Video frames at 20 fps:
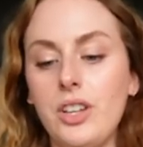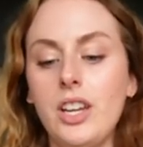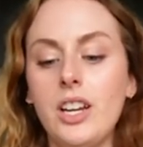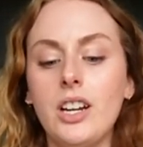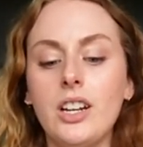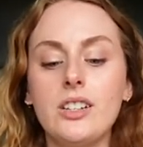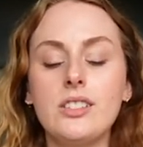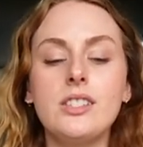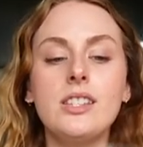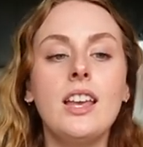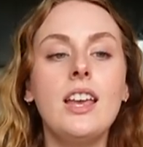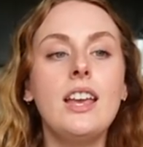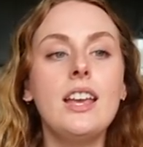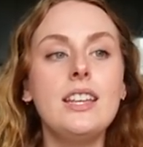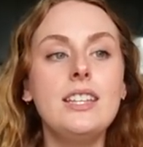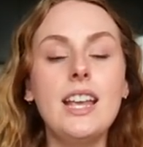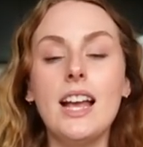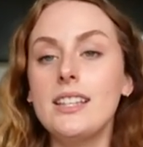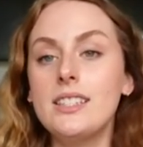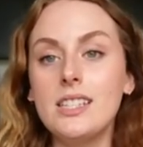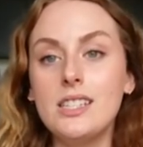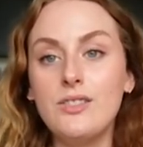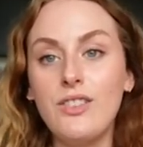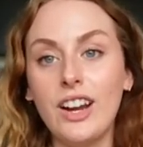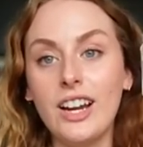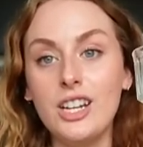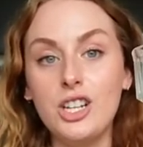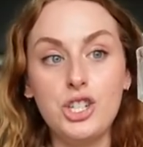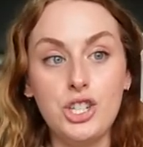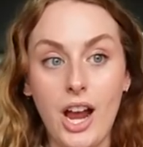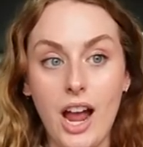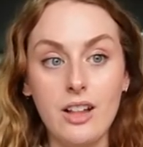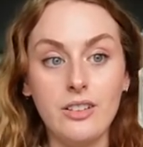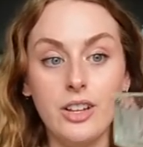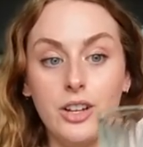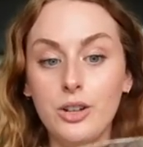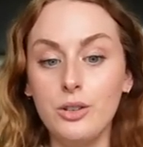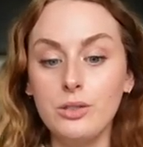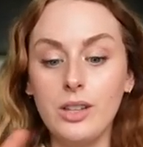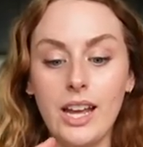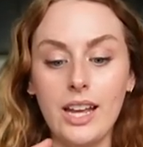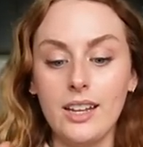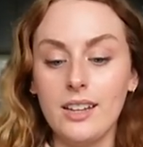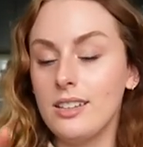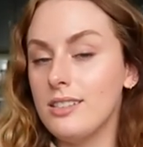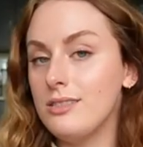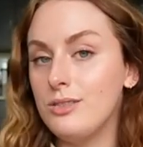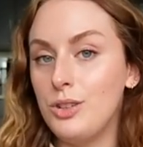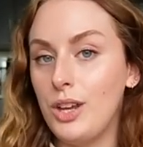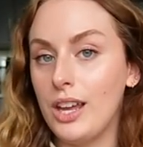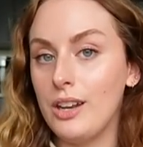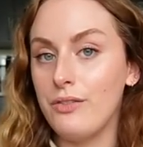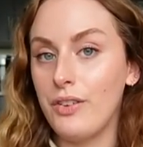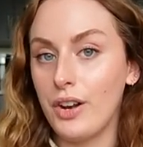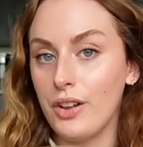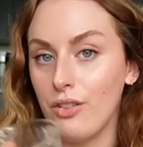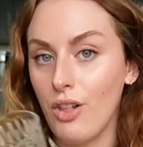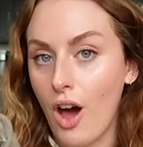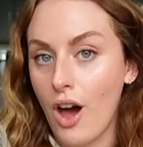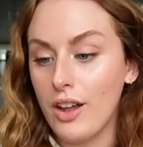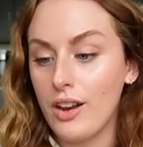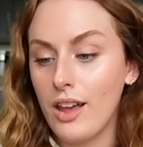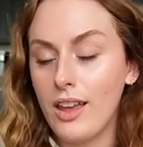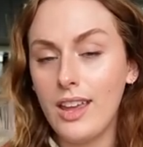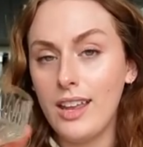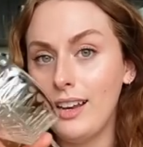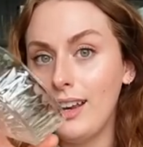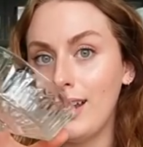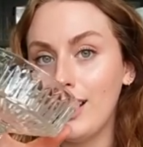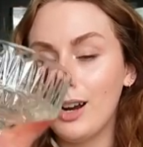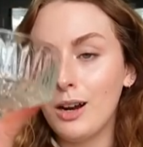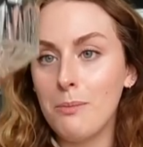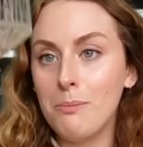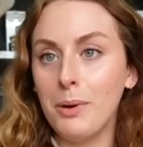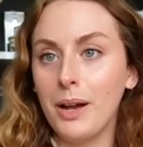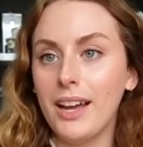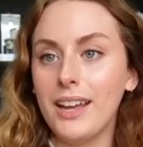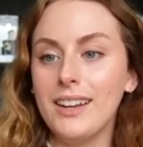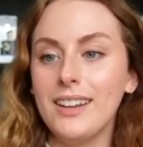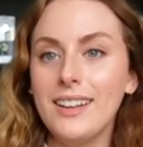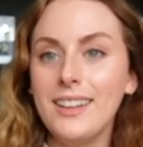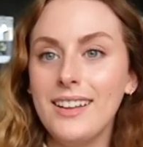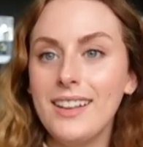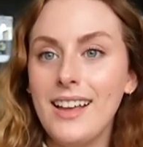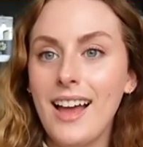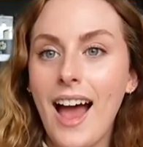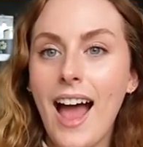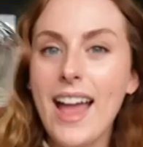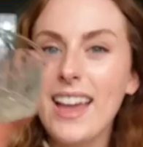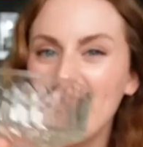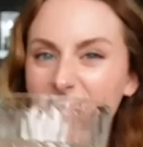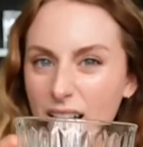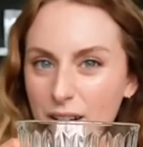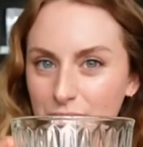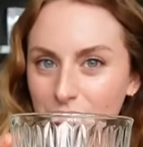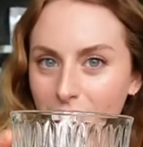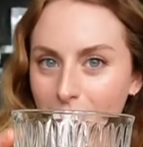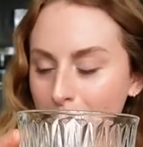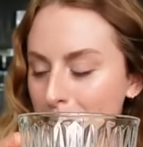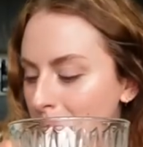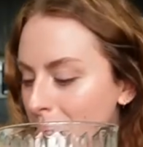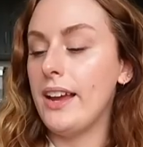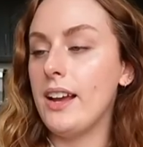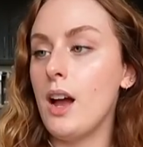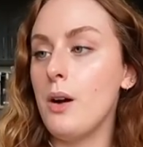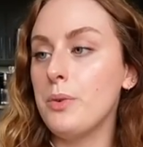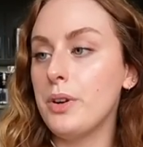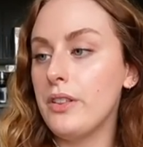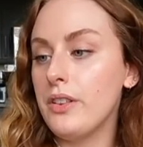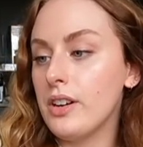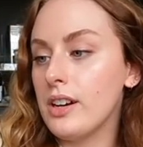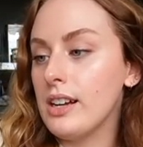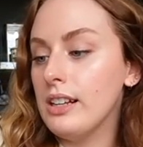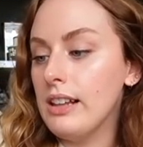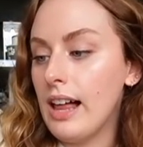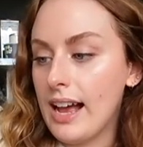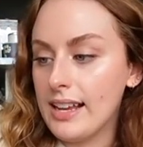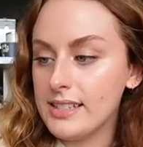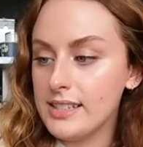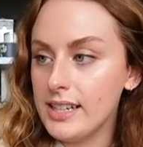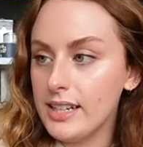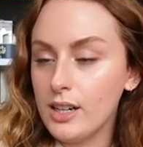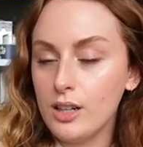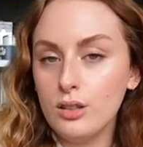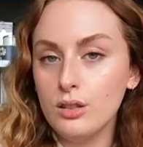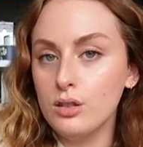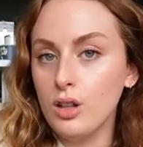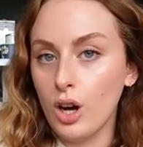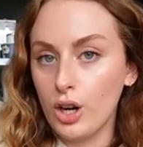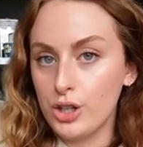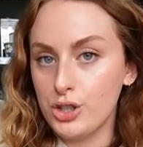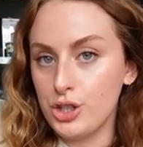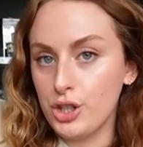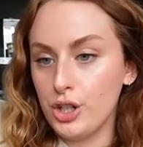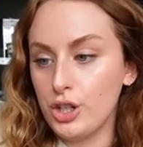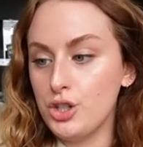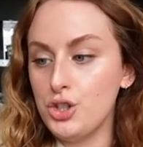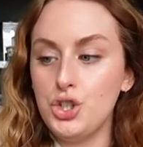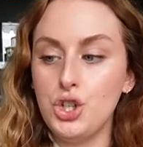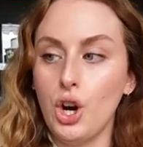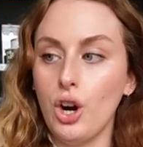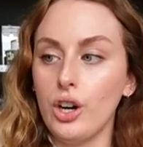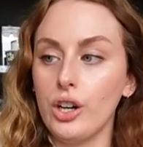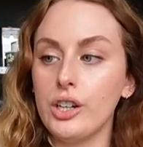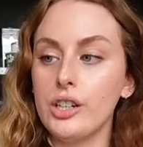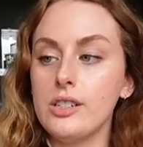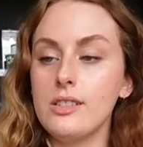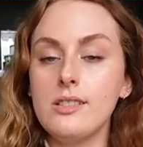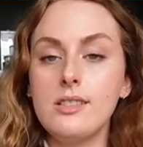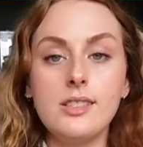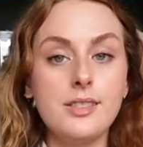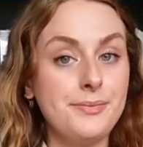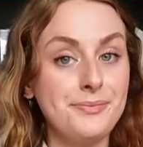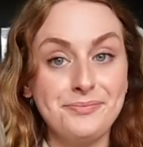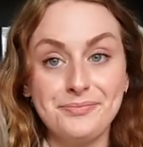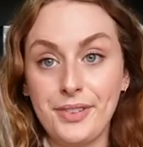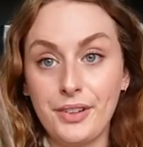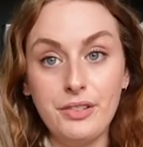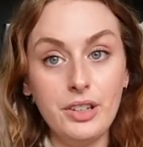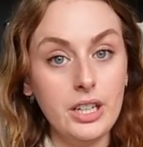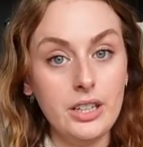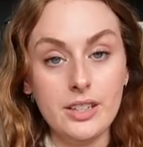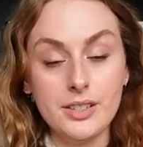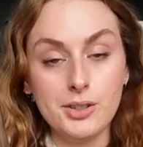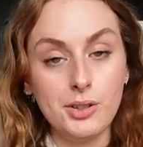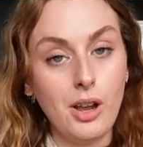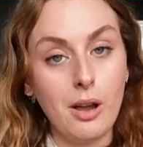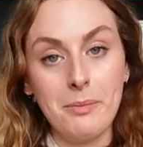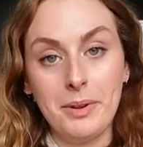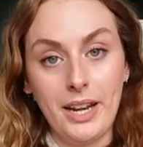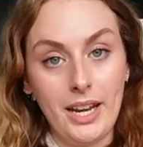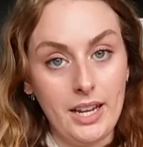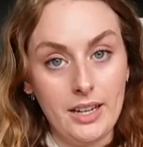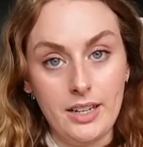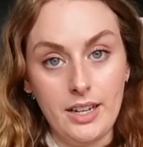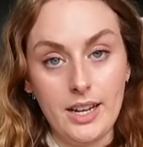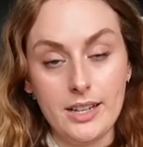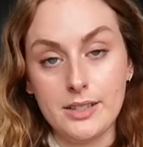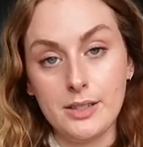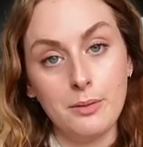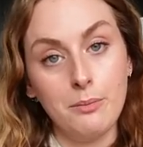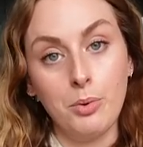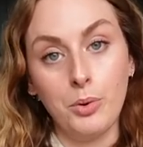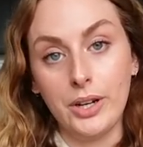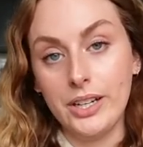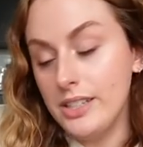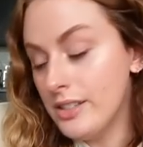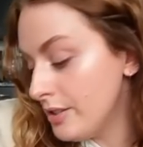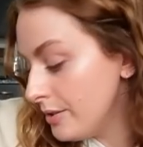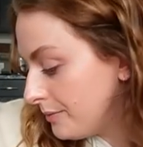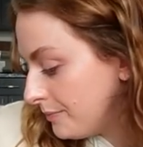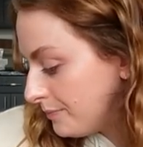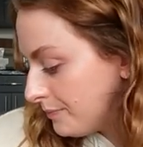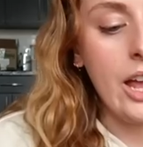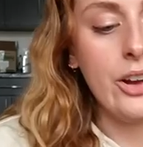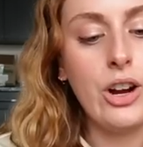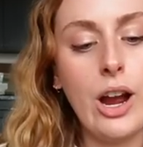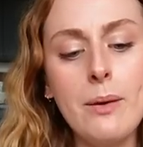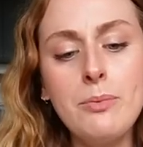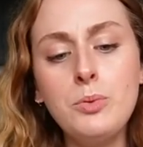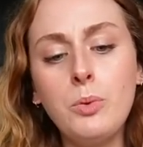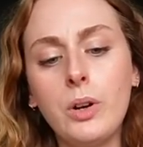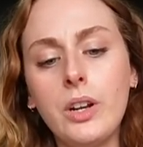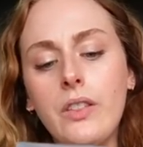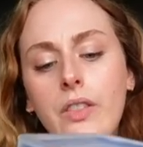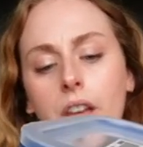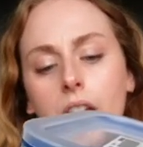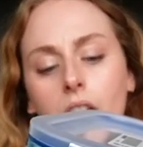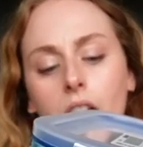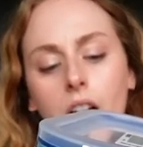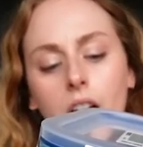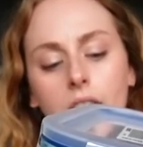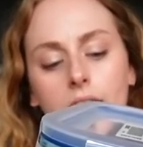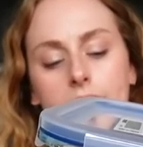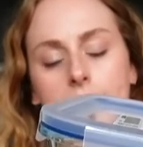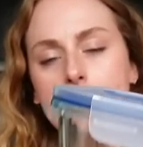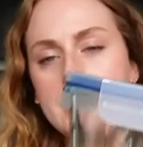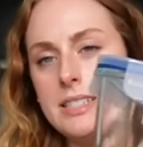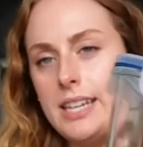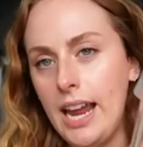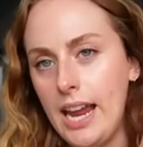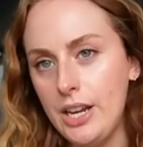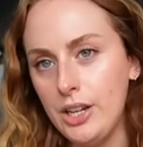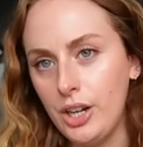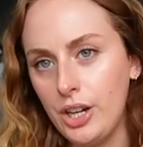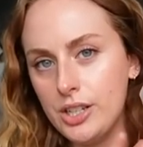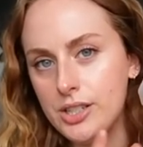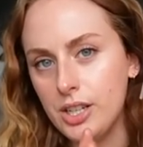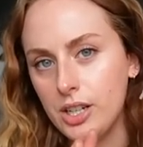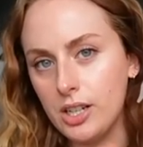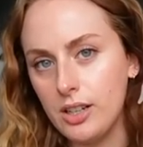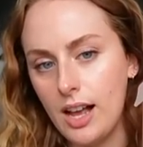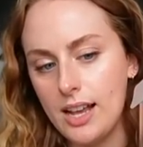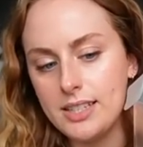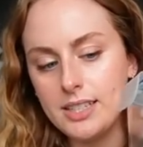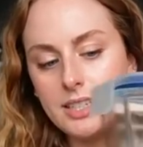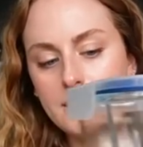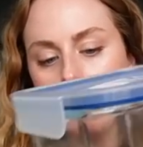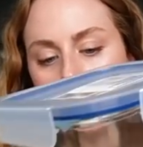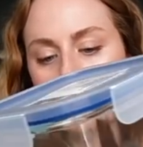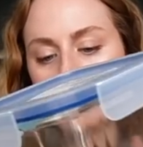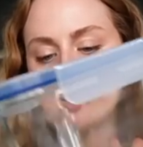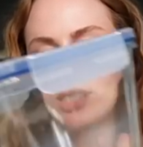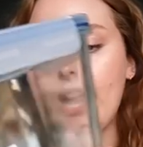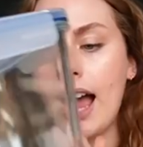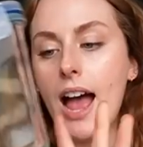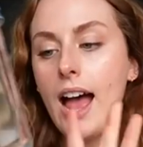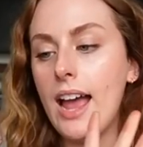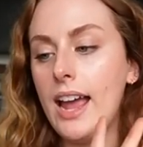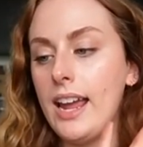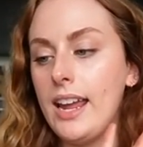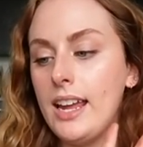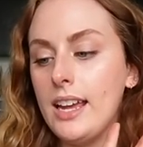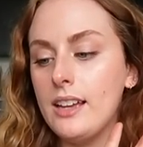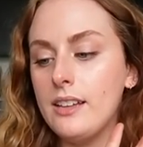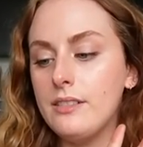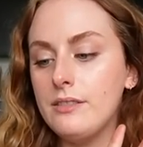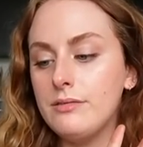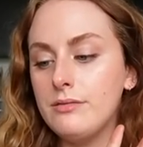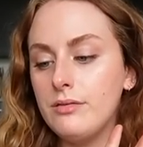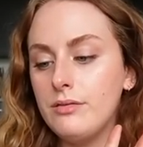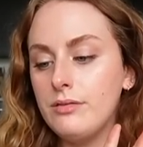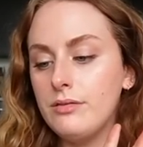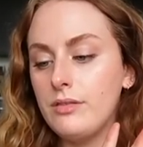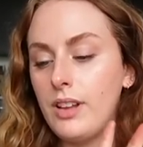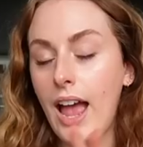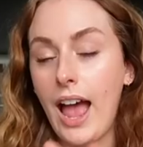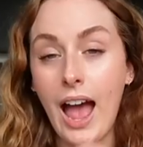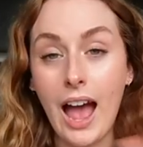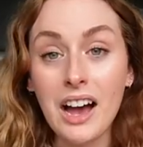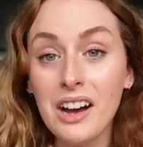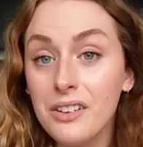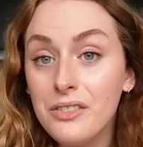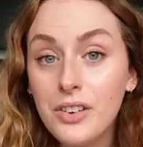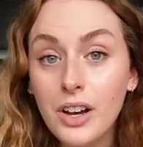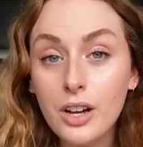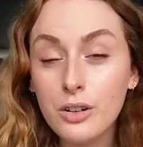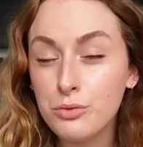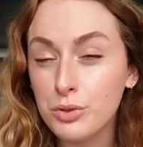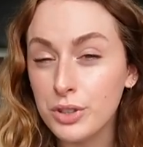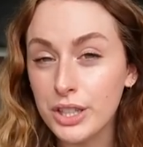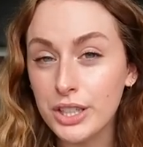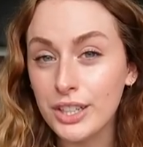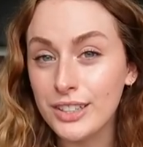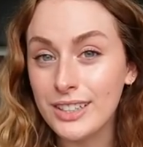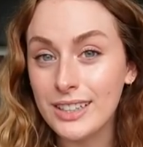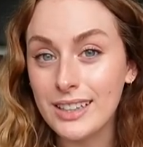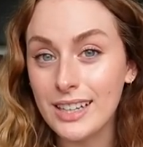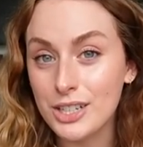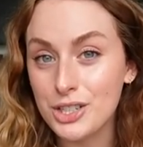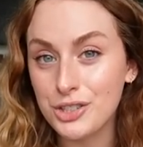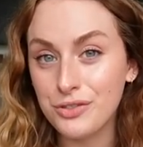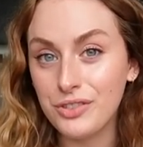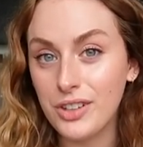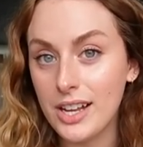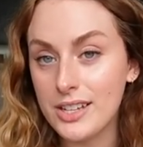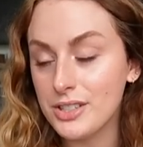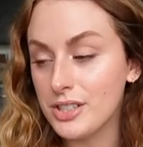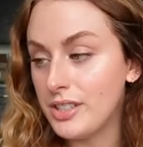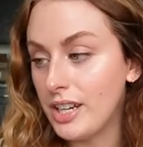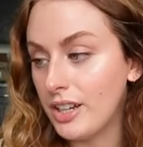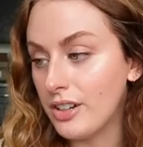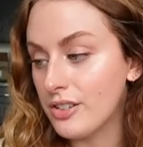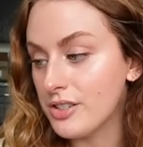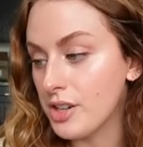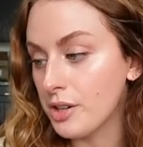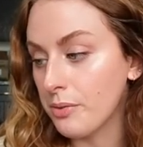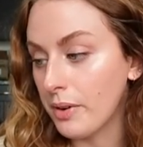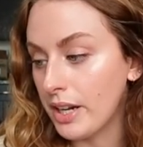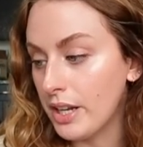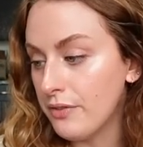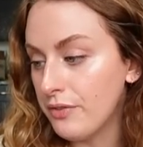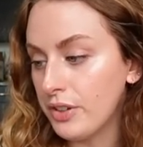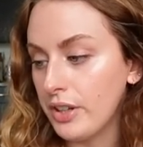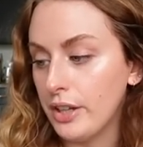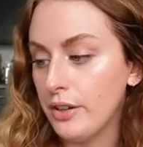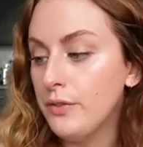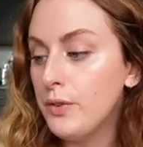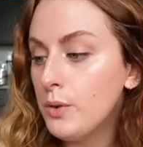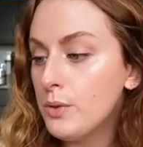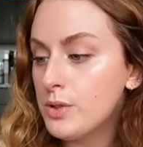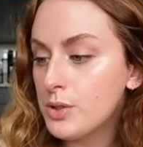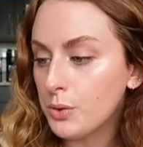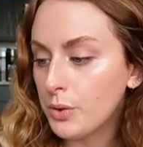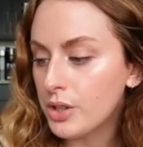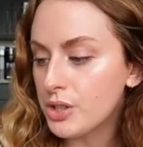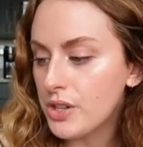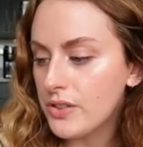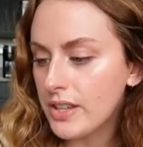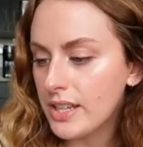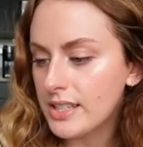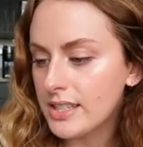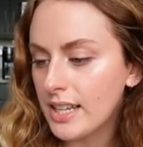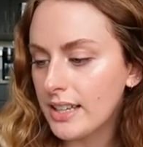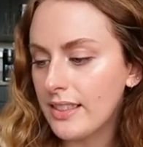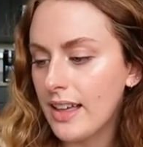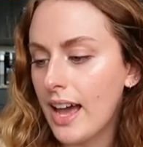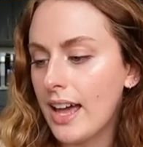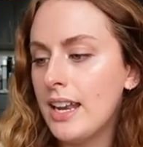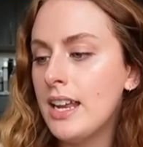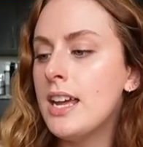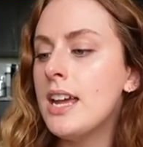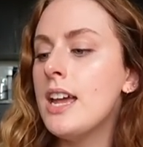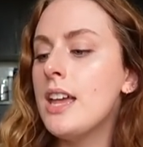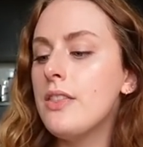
years. Yes, it's very shallow, like you can't fit a lot in here, but I love them. I got one of their classic larger jars. I feel like this will come in handy at some point. I grabbed one of their containers, their glass containers. I have a really good collection of glass containers already for like food storage and things like that.